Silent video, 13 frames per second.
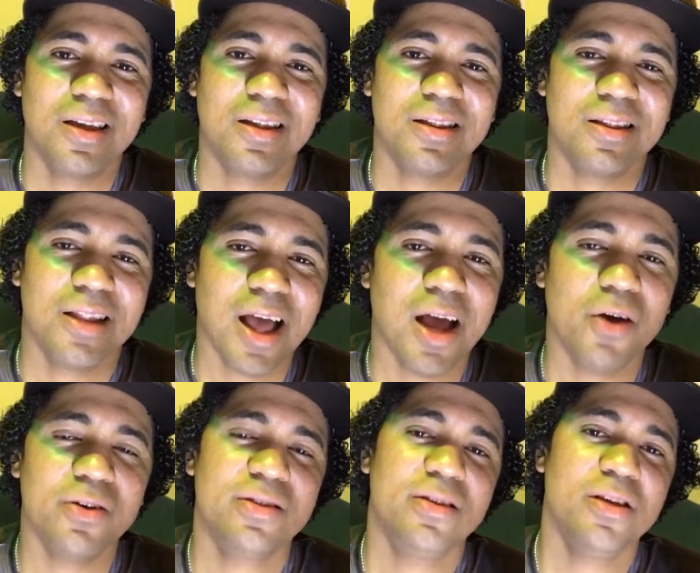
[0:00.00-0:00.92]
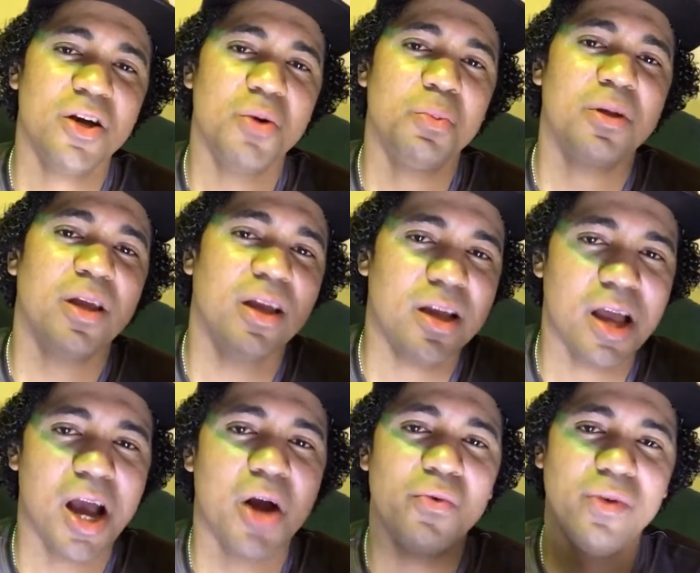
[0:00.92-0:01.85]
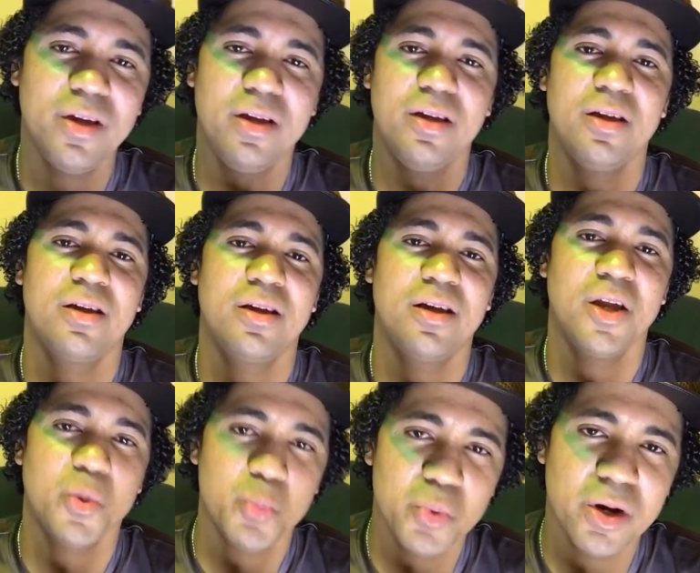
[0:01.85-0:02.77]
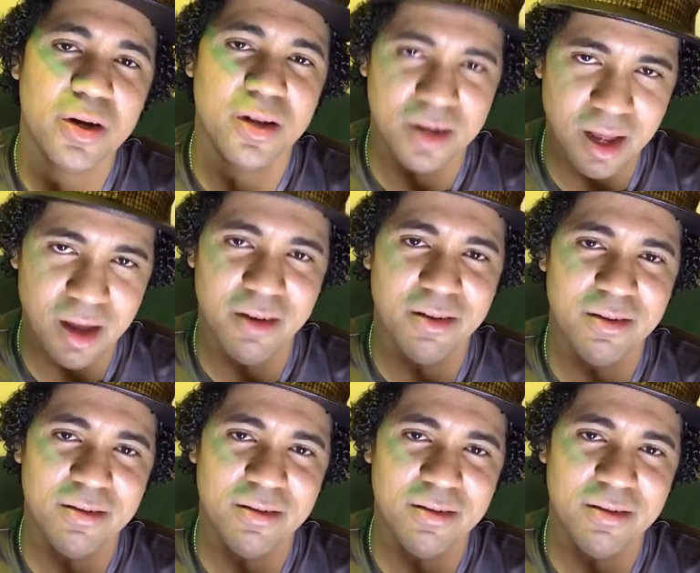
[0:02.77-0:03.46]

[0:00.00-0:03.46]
now it's him and Kyrie in Brooklyn now.